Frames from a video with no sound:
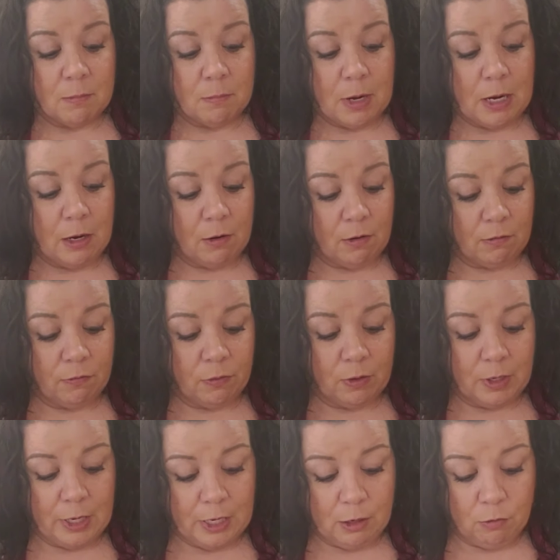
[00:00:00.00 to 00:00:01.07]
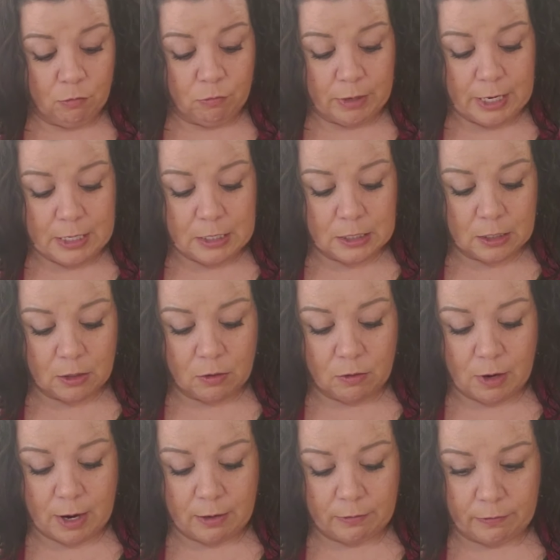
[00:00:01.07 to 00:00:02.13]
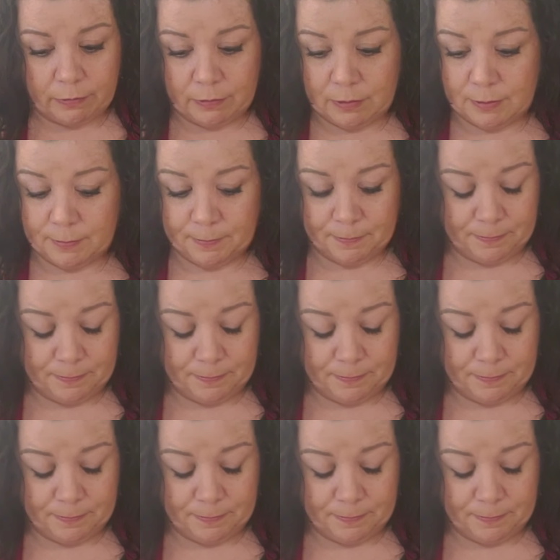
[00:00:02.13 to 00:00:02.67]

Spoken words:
make for a great crust.